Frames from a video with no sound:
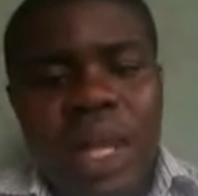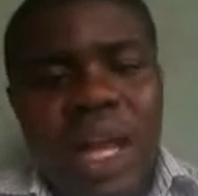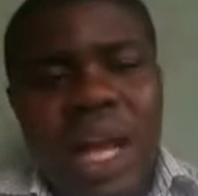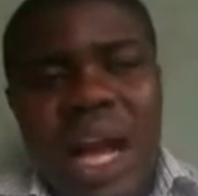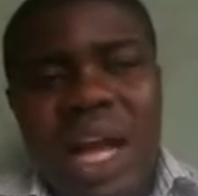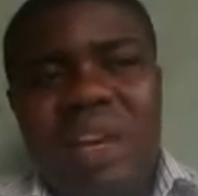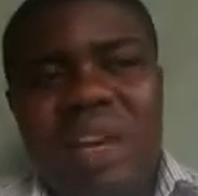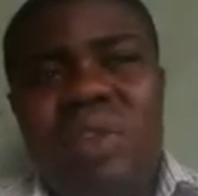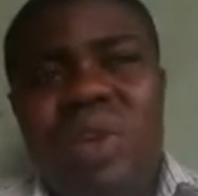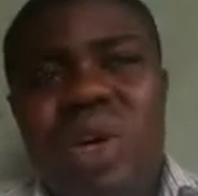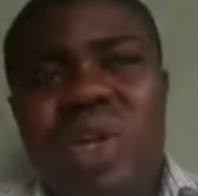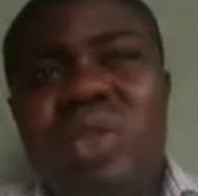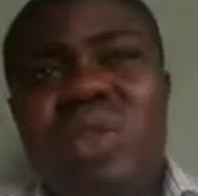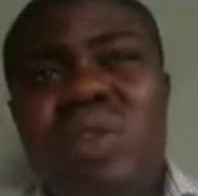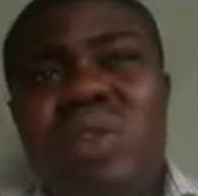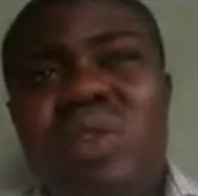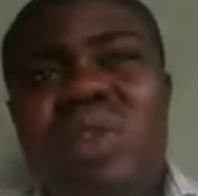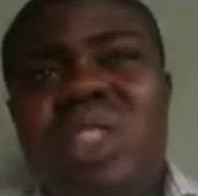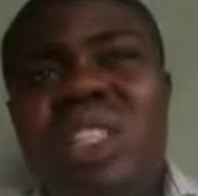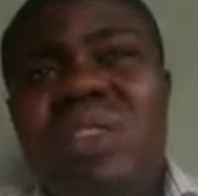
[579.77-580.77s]
And if you want to
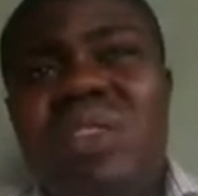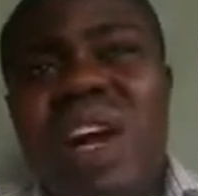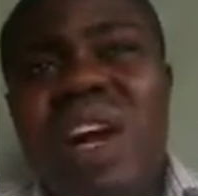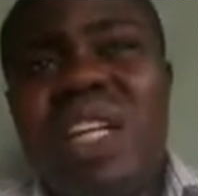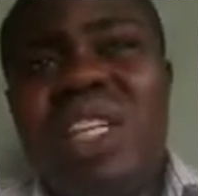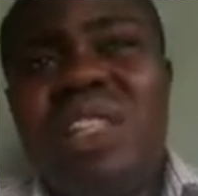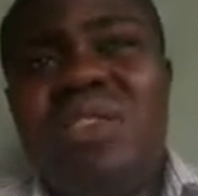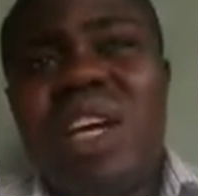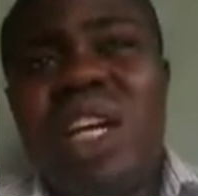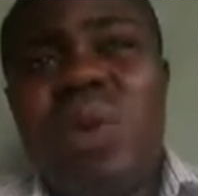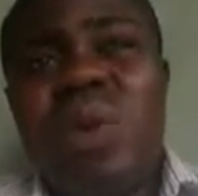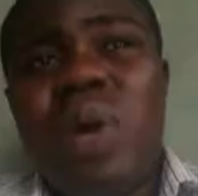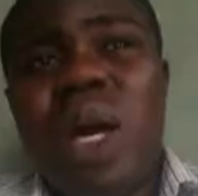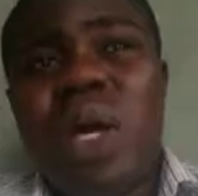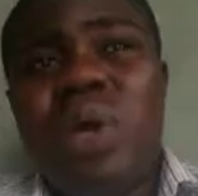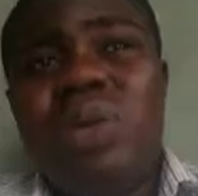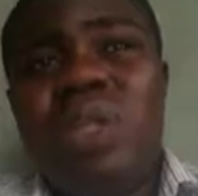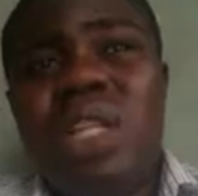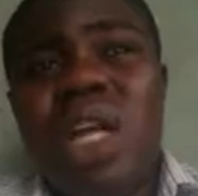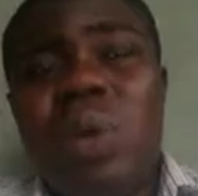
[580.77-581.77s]
even define it very well,
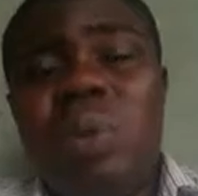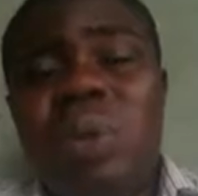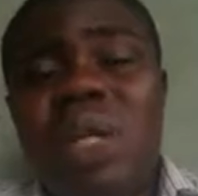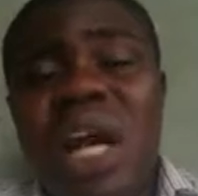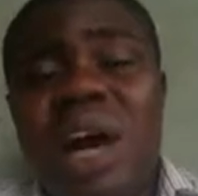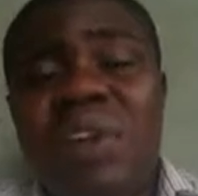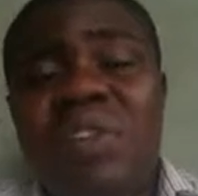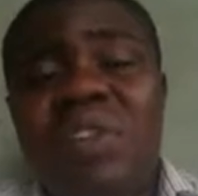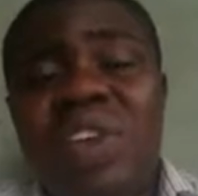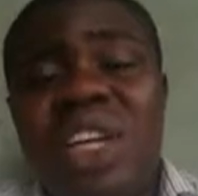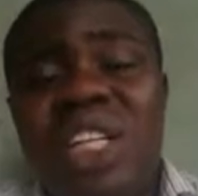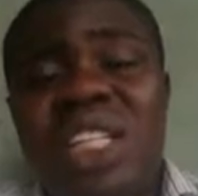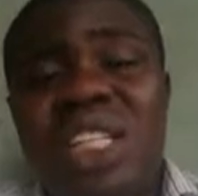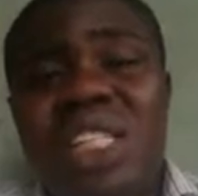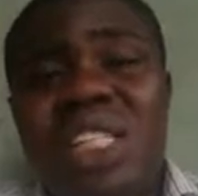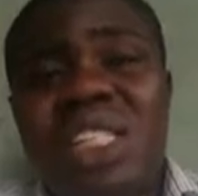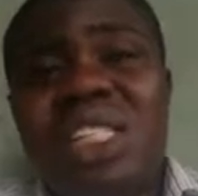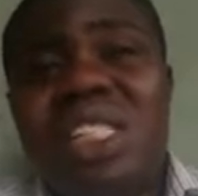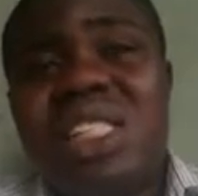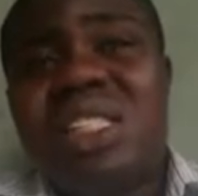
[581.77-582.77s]
you tell me that
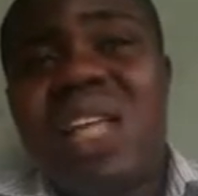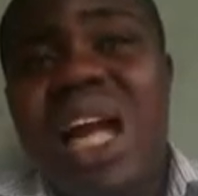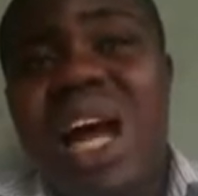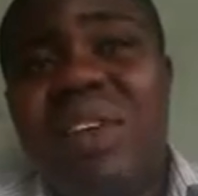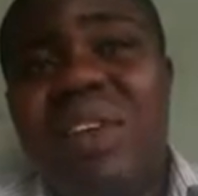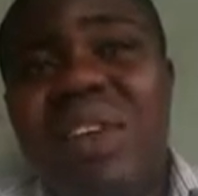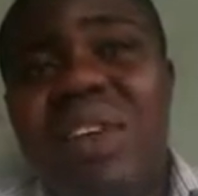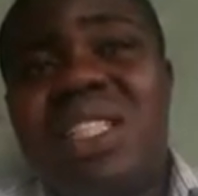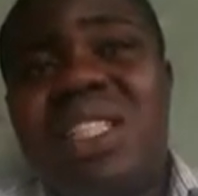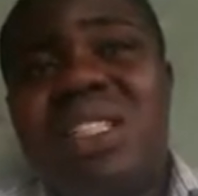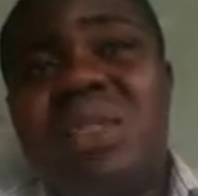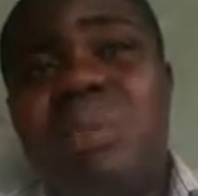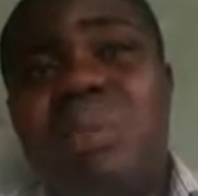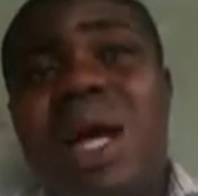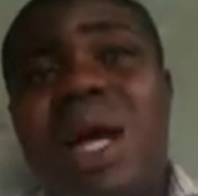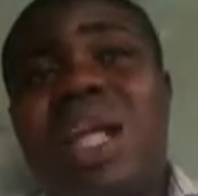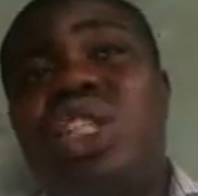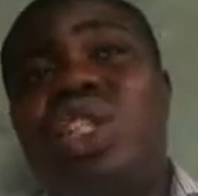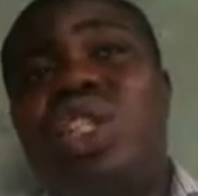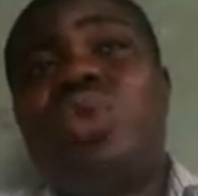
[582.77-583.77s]
fishing is harvesting
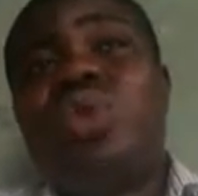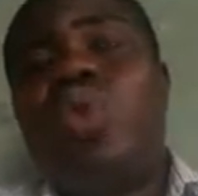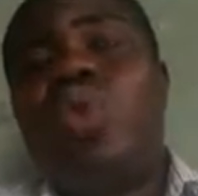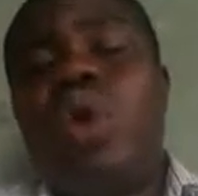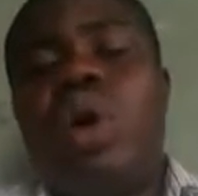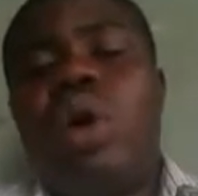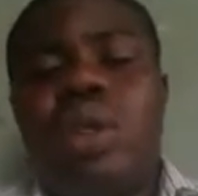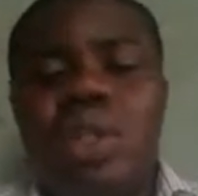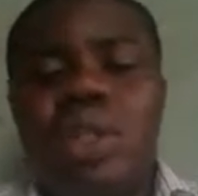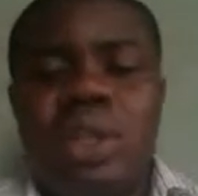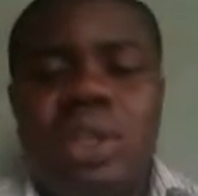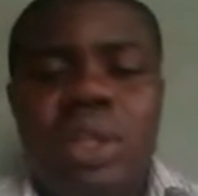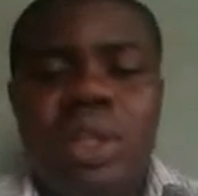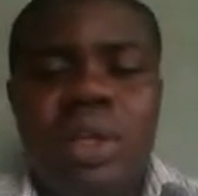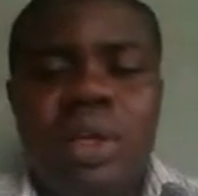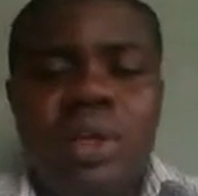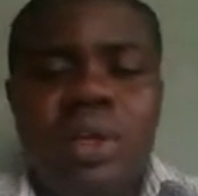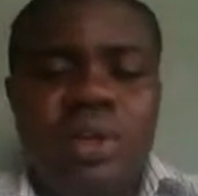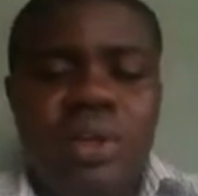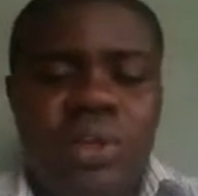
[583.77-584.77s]
matured
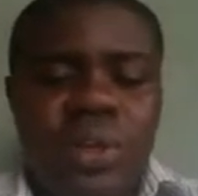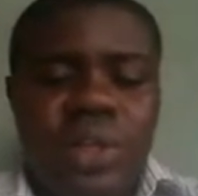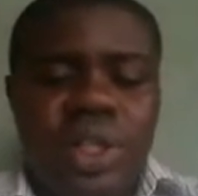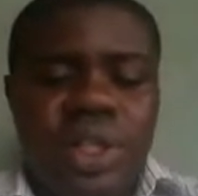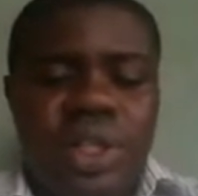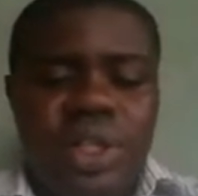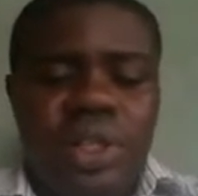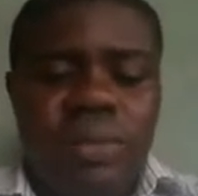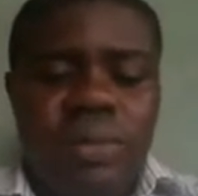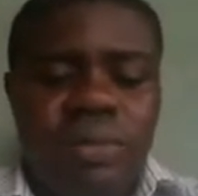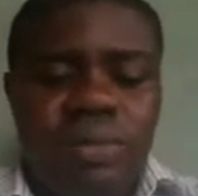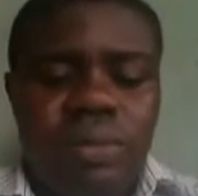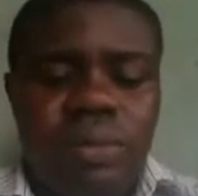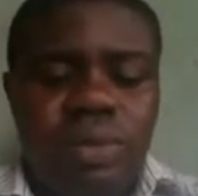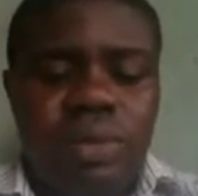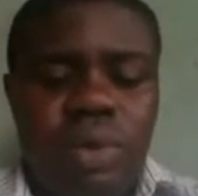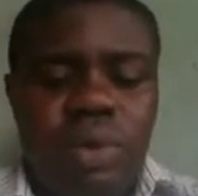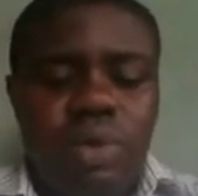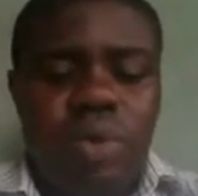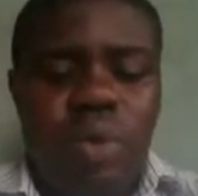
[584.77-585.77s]
fish hmm?
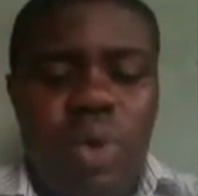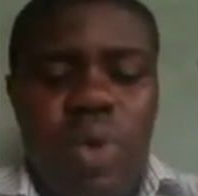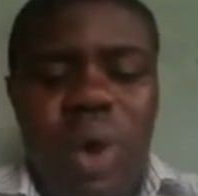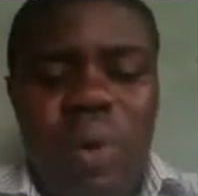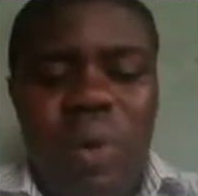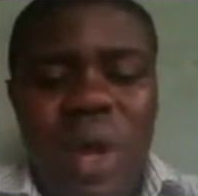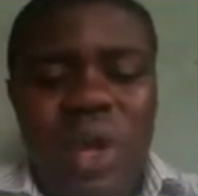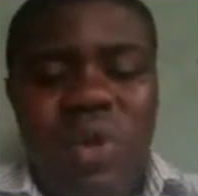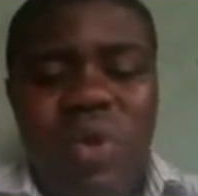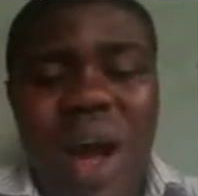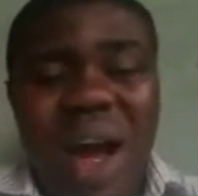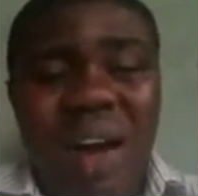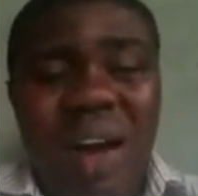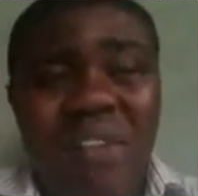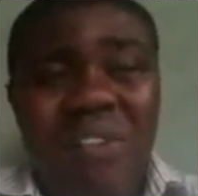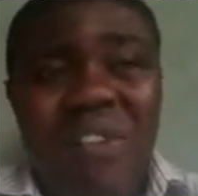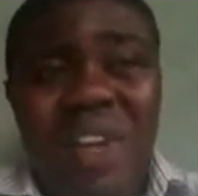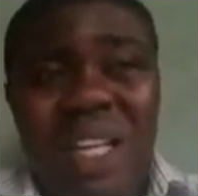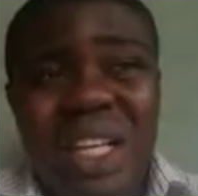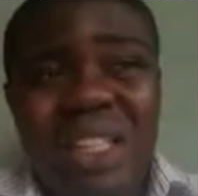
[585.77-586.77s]
you, when you
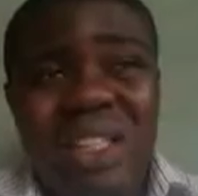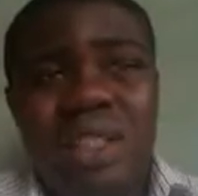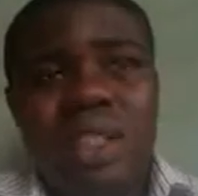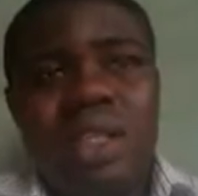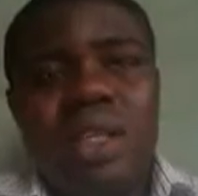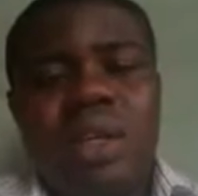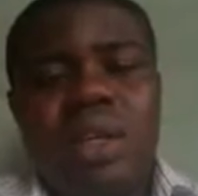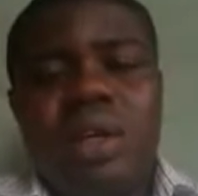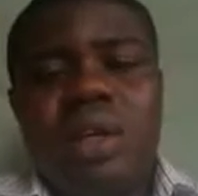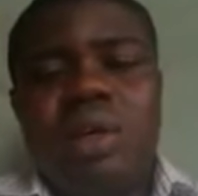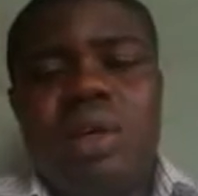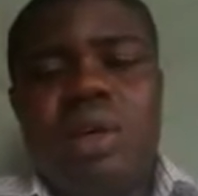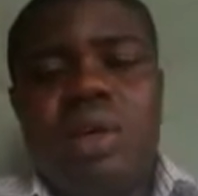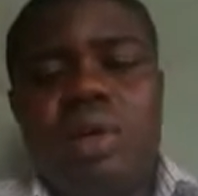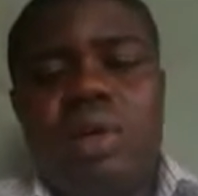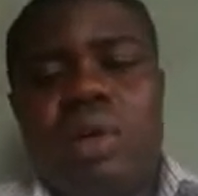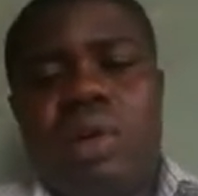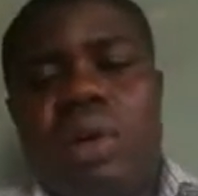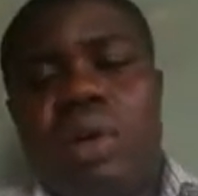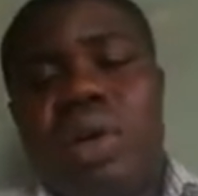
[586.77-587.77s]
harvest
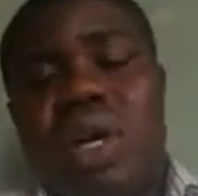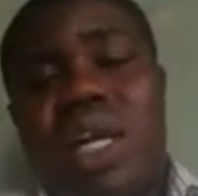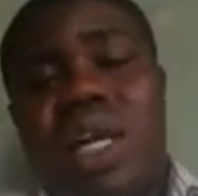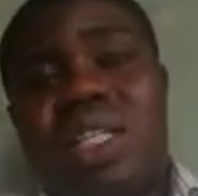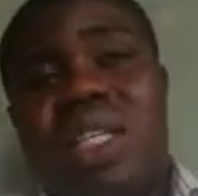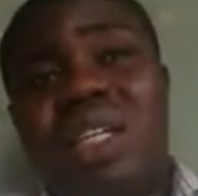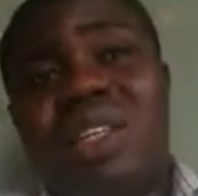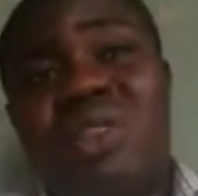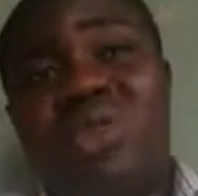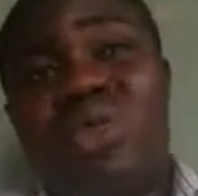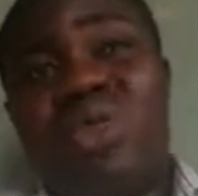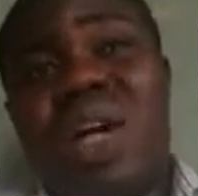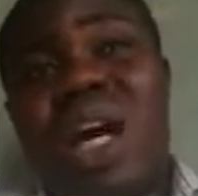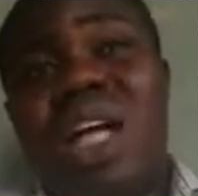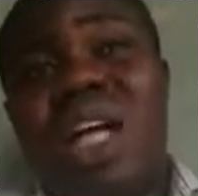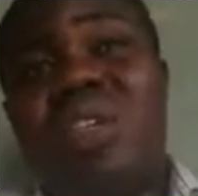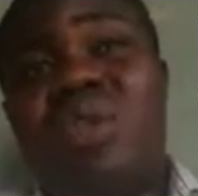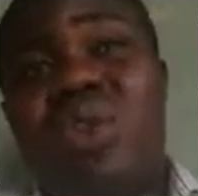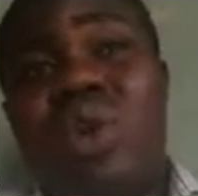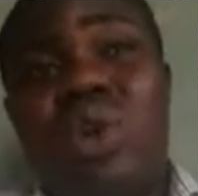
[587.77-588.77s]
or you can say to
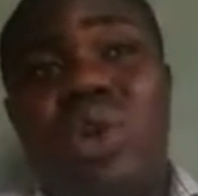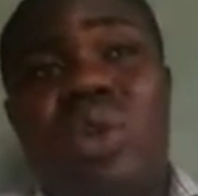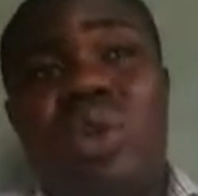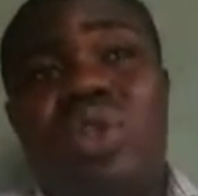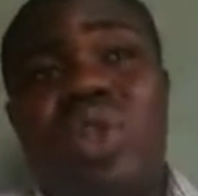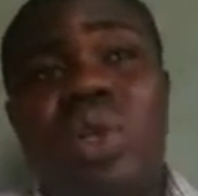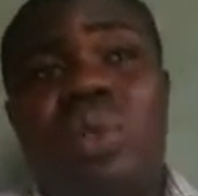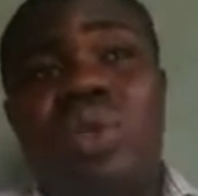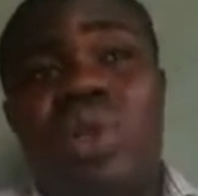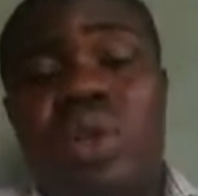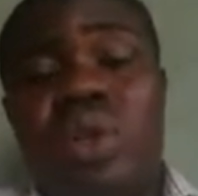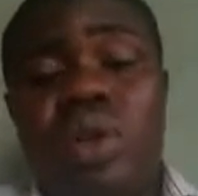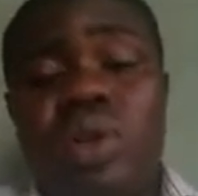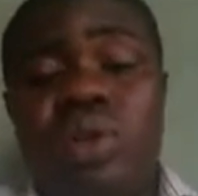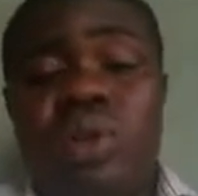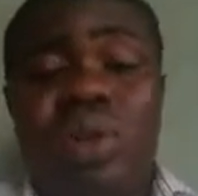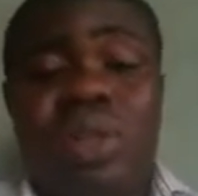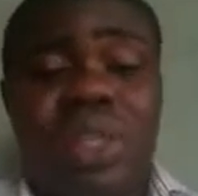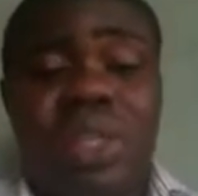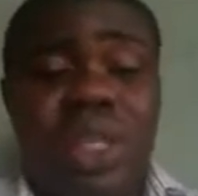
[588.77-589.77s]
catch for consumption or
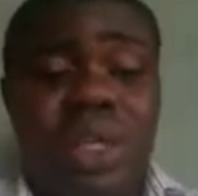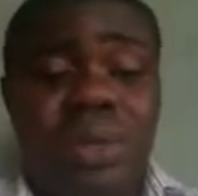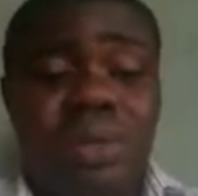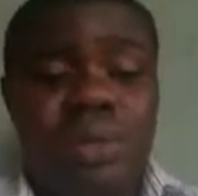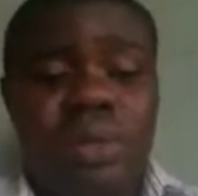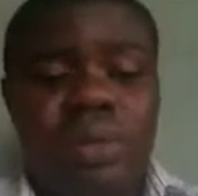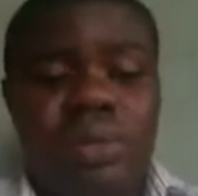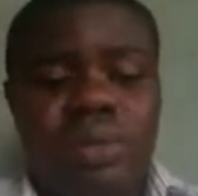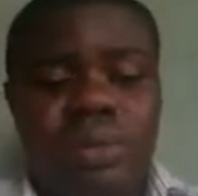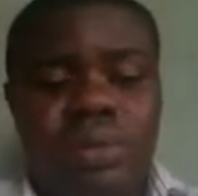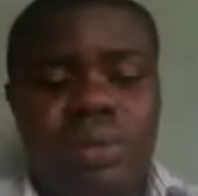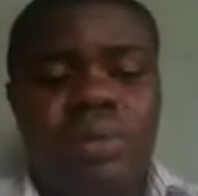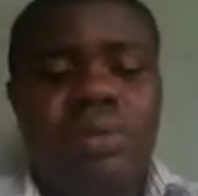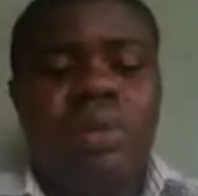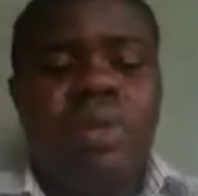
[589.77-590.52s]
for sales hmm?